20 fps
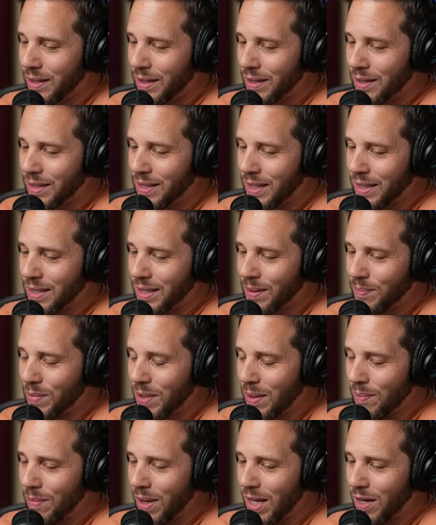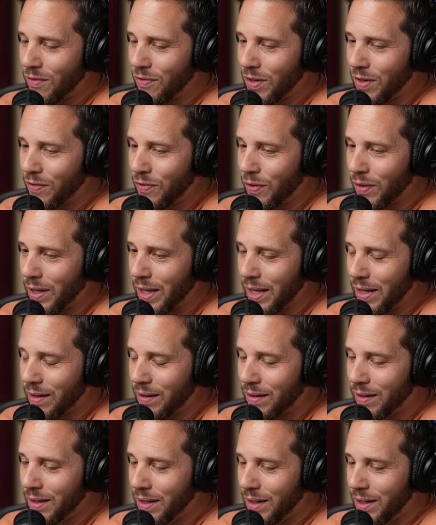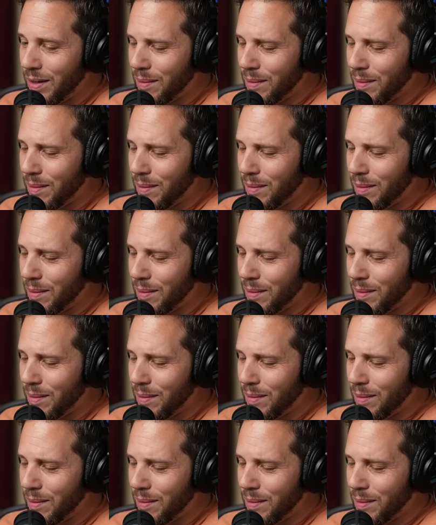That sets up the main event for later.